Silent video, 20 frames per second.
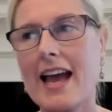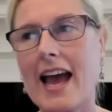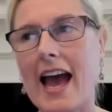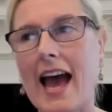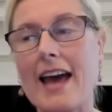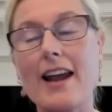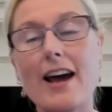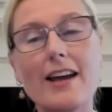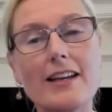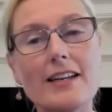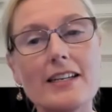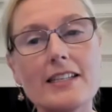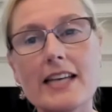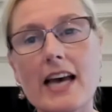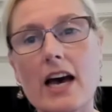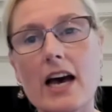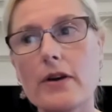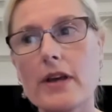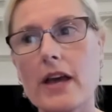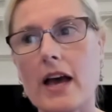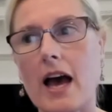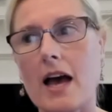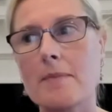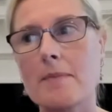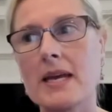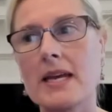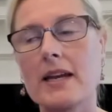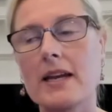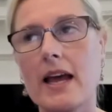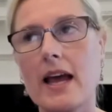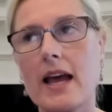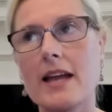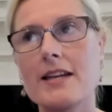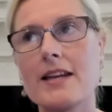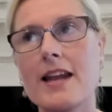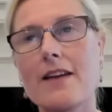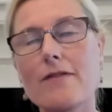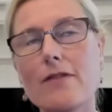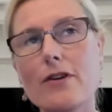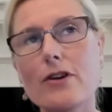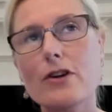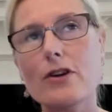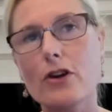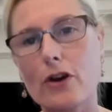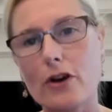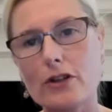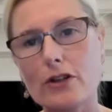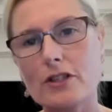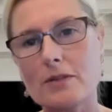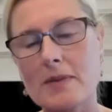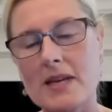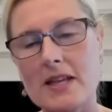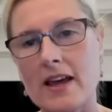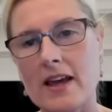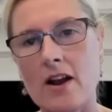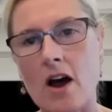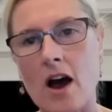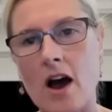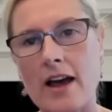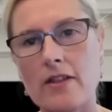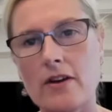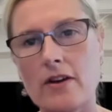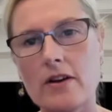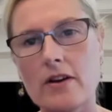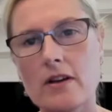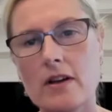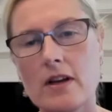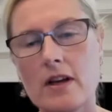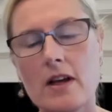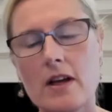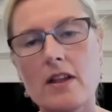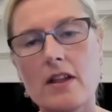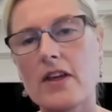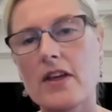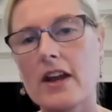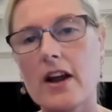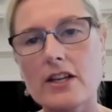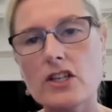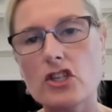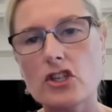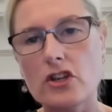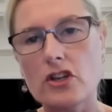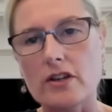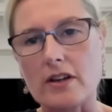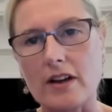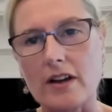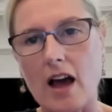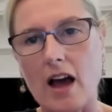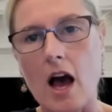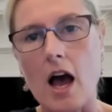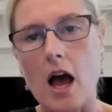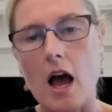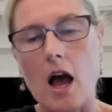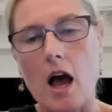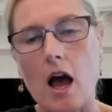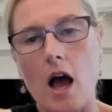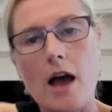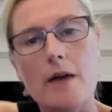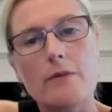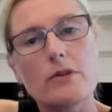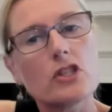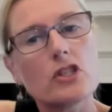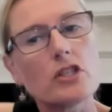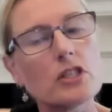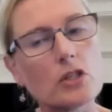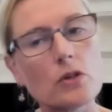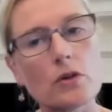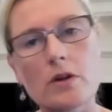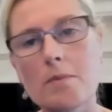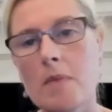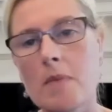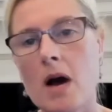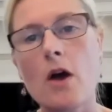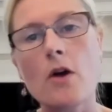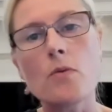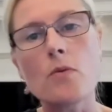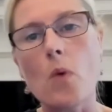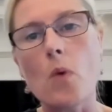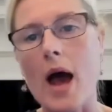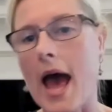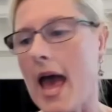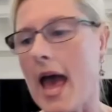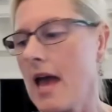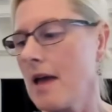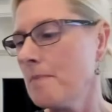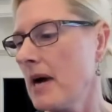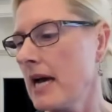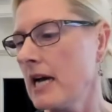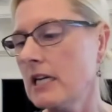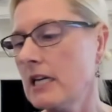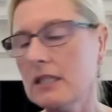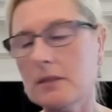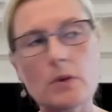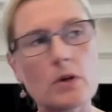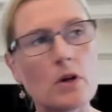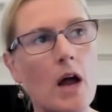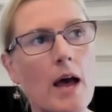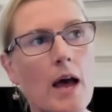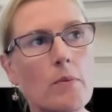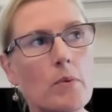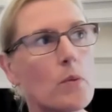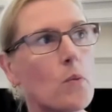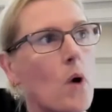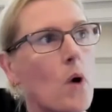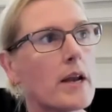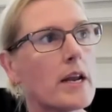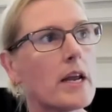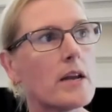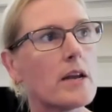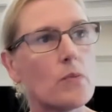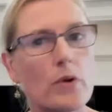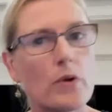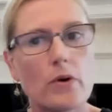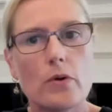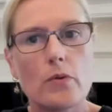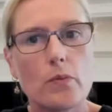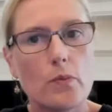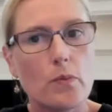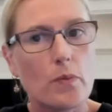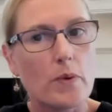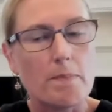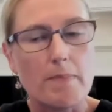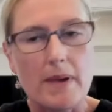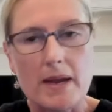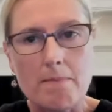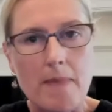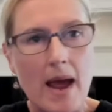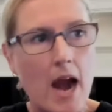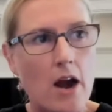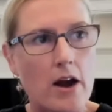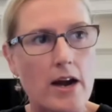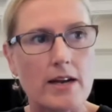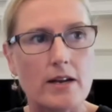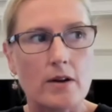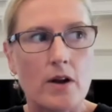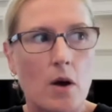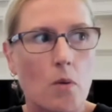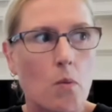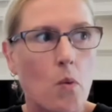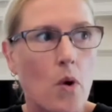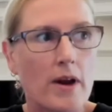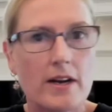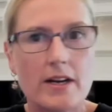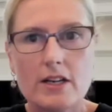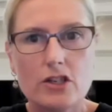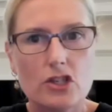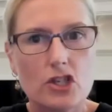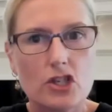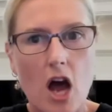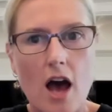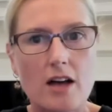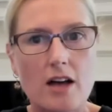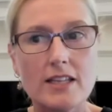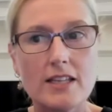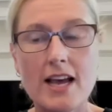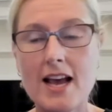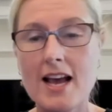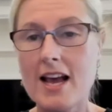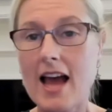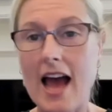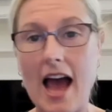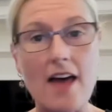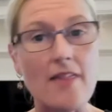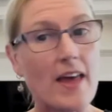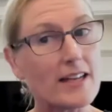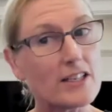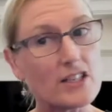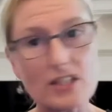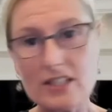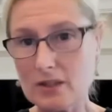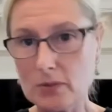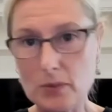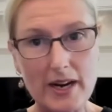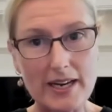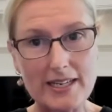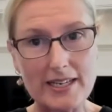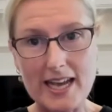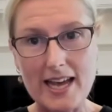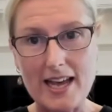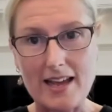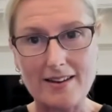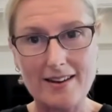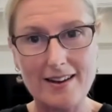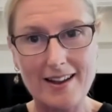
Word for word: And I got to tell you, I mean, it never occurred to me then either that I shouldn't. I, I was just doing it my own way. My husband and I, we wanted, we were, we'd been married, and I wanted a child, and that's just what I did.